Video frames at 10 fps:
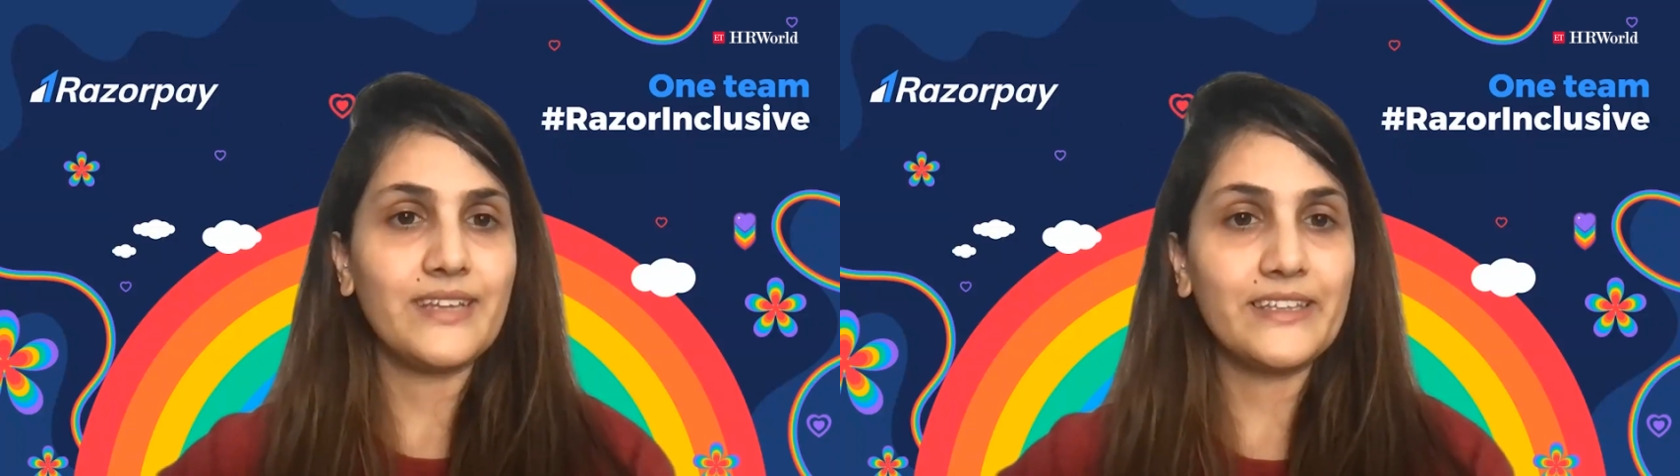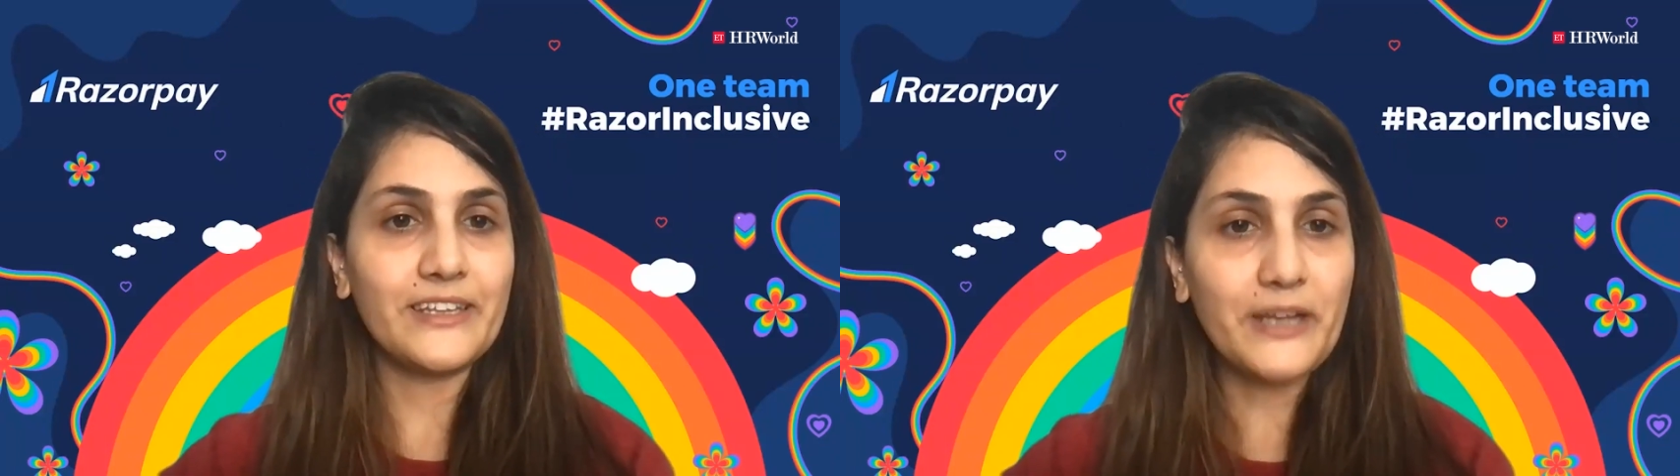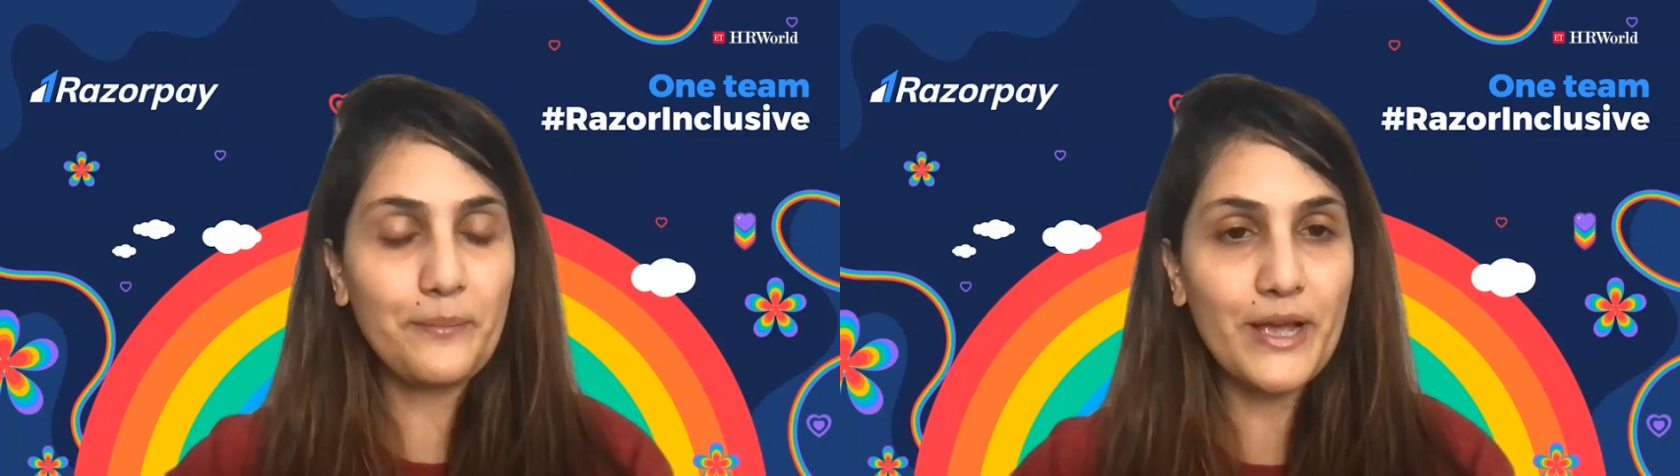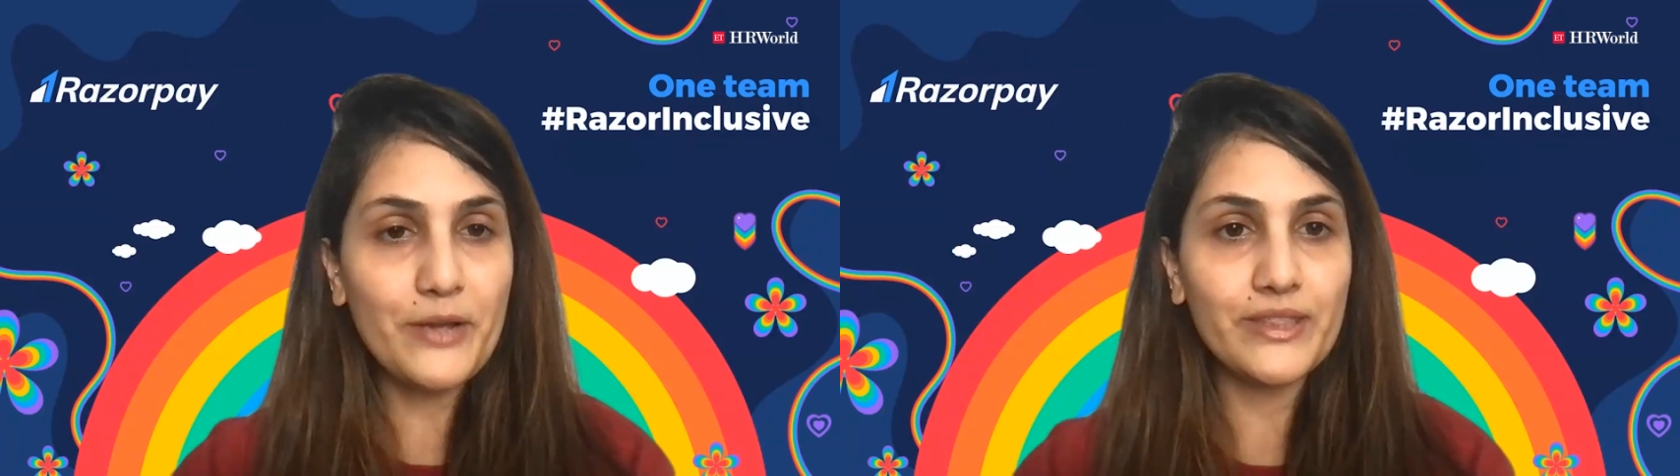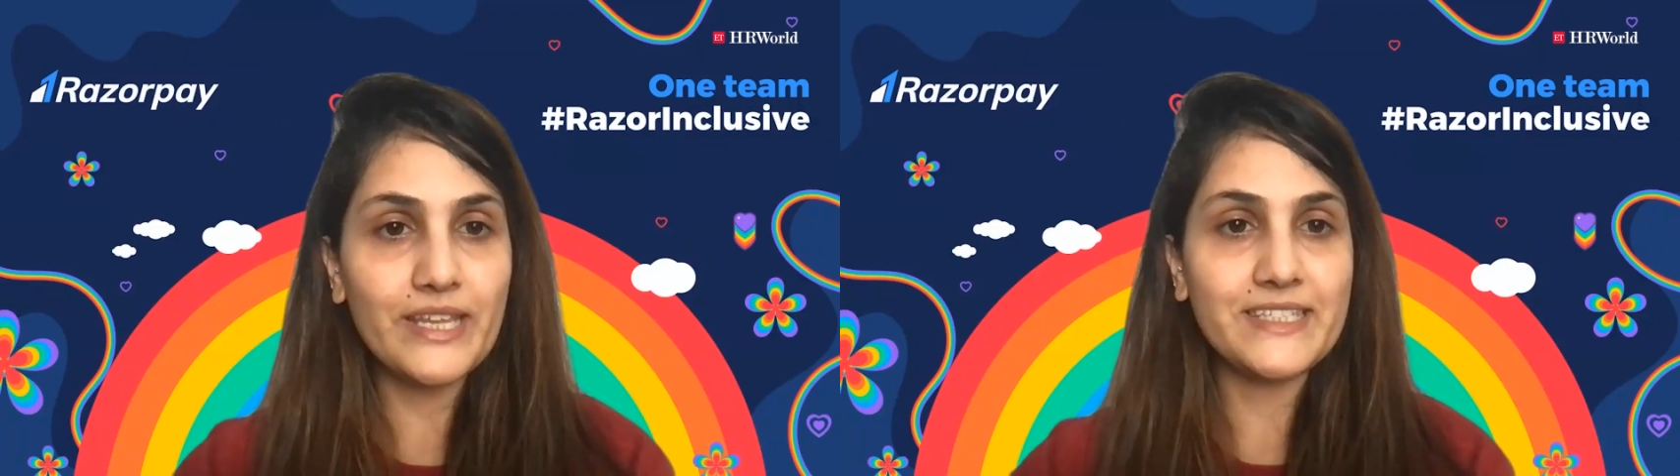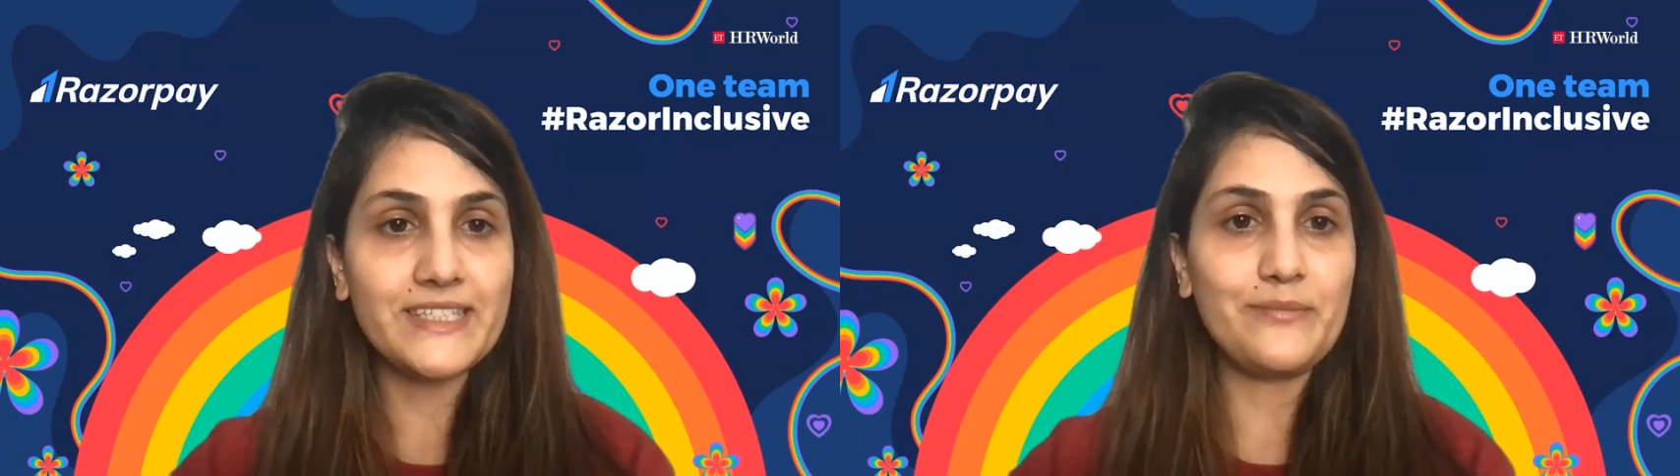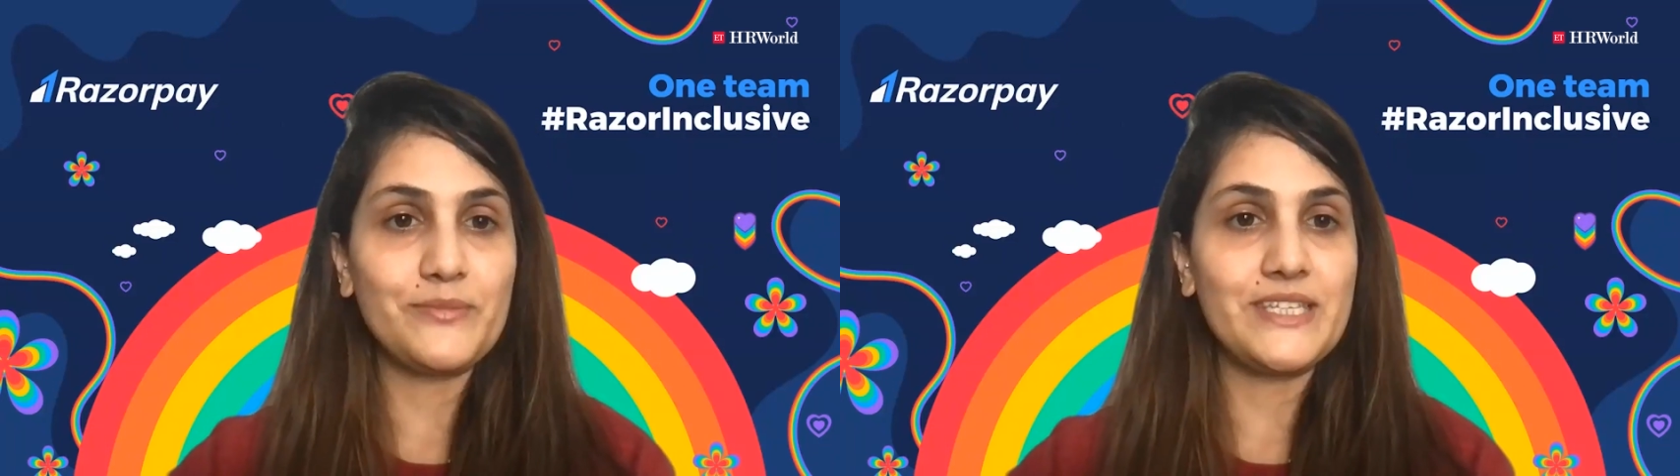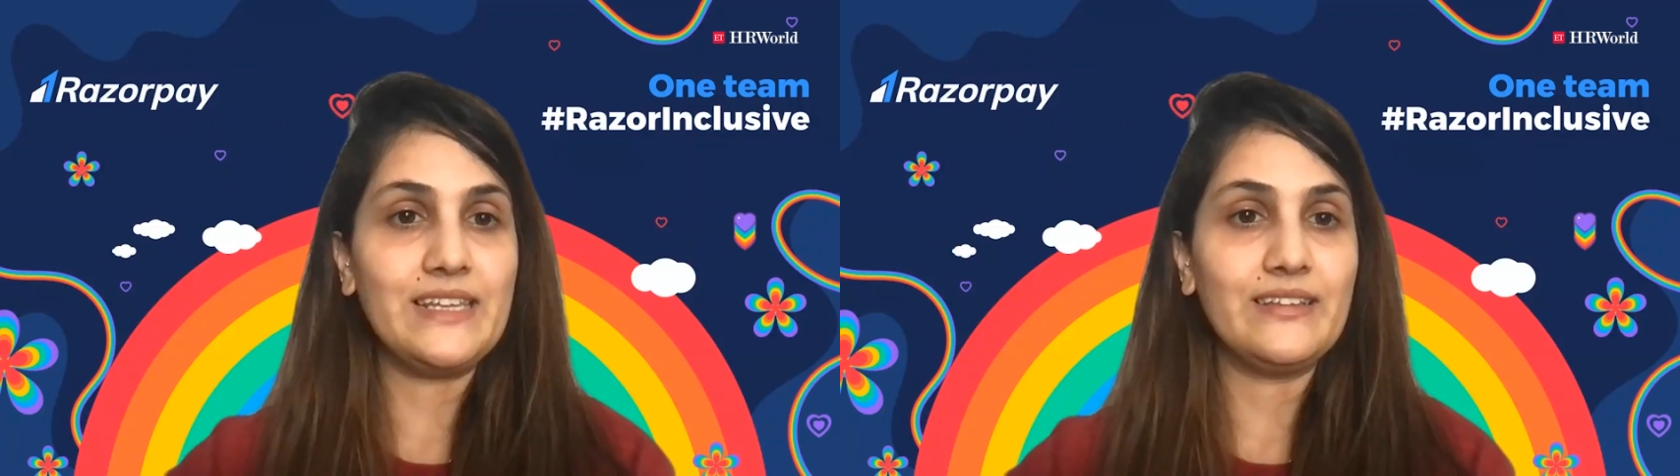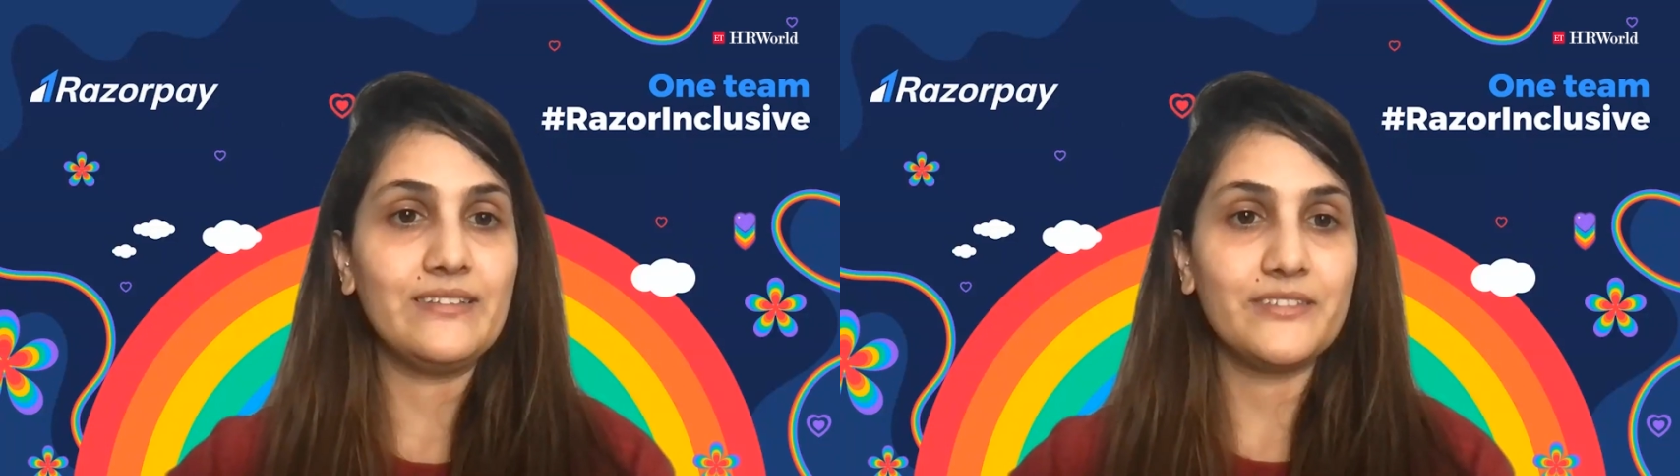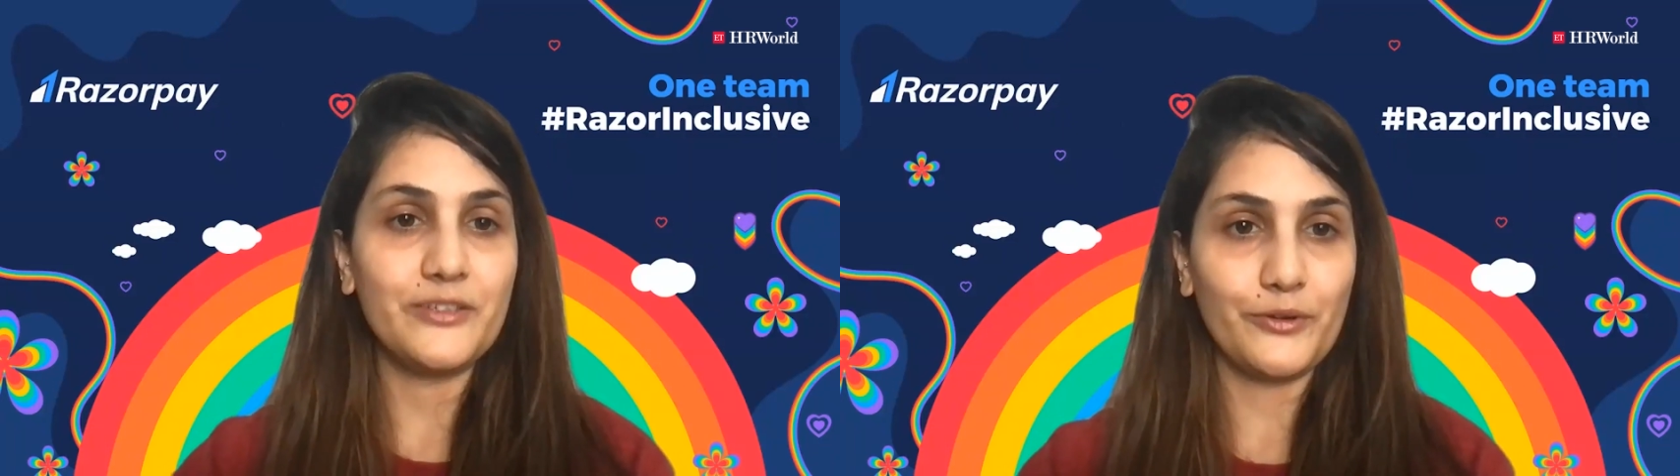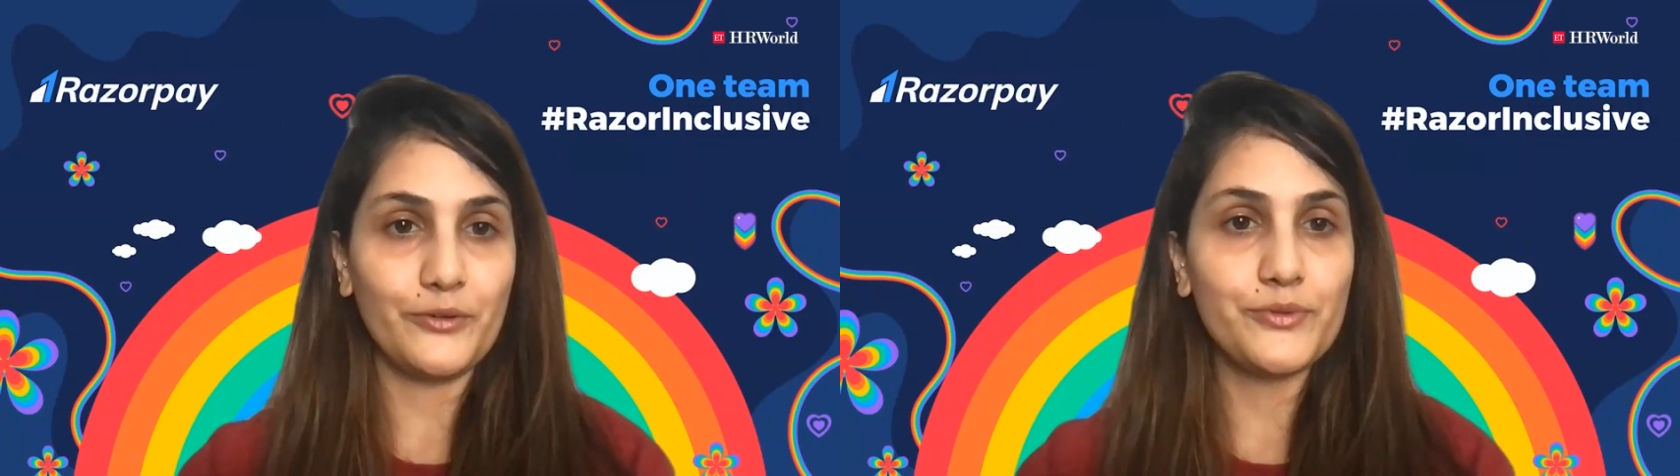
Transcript: and then come back with that same zeal, you know?